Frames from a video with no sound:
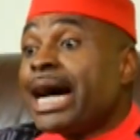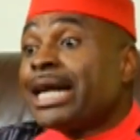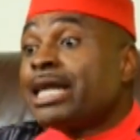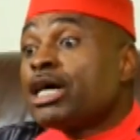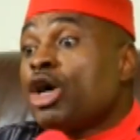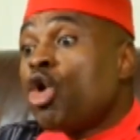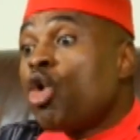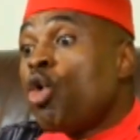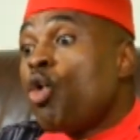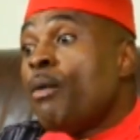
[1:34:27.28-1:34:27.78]
at
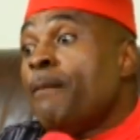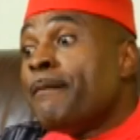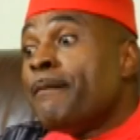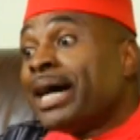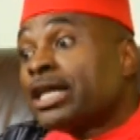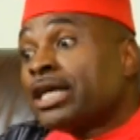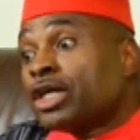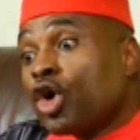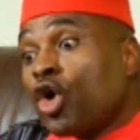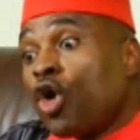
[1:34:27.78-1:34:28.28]
home
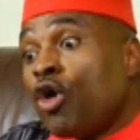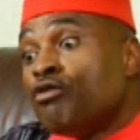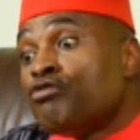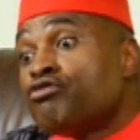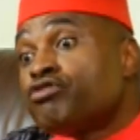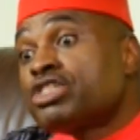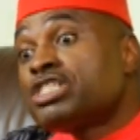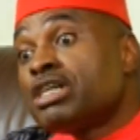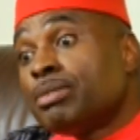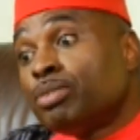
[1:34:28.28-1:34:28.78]
and
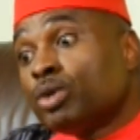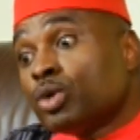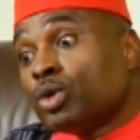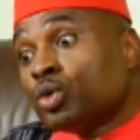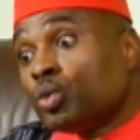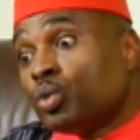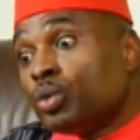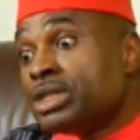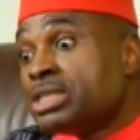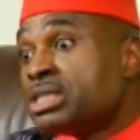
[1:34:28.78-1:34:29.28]
comfortable
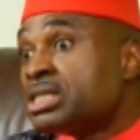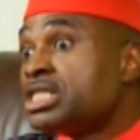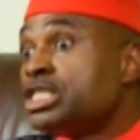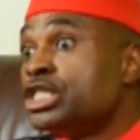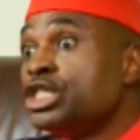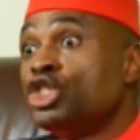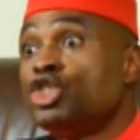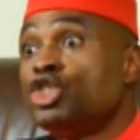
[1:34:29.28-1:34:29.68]
with the